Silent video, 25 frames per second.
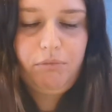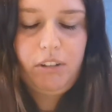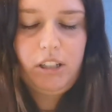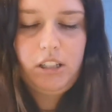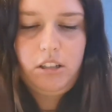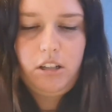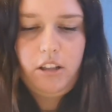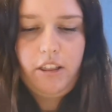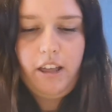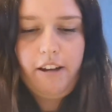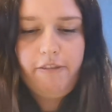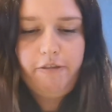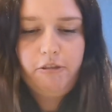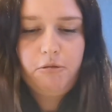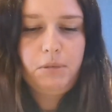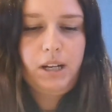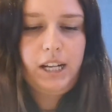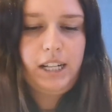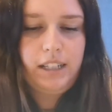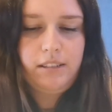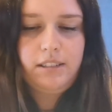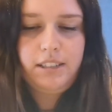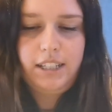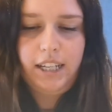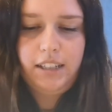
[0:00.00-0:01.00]
So they're from
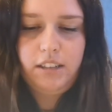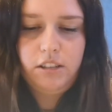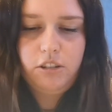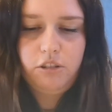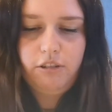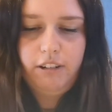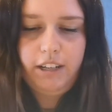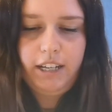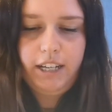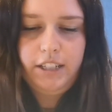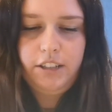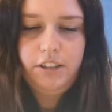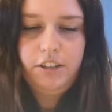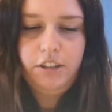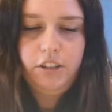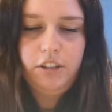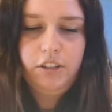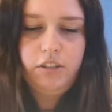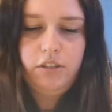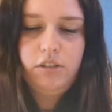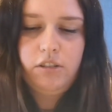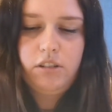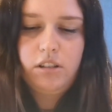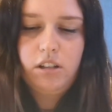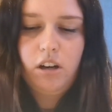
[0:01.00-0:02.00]
Elle Scents
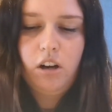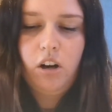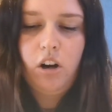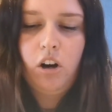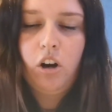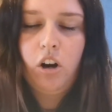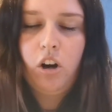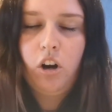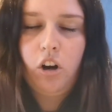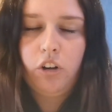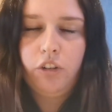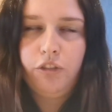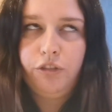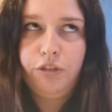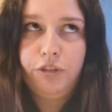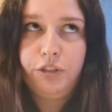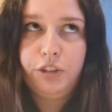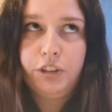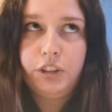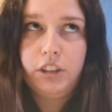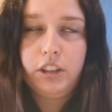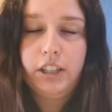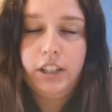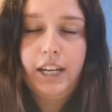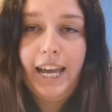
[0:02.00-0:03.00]
Creations
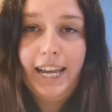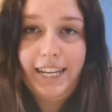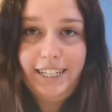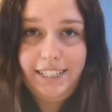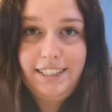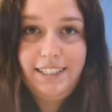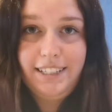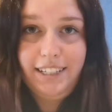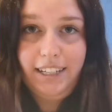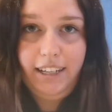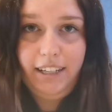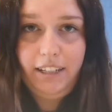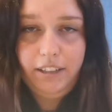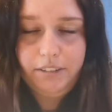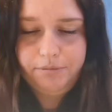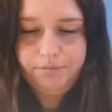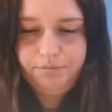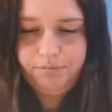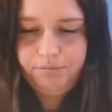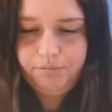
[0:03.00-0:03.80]
on Etsy.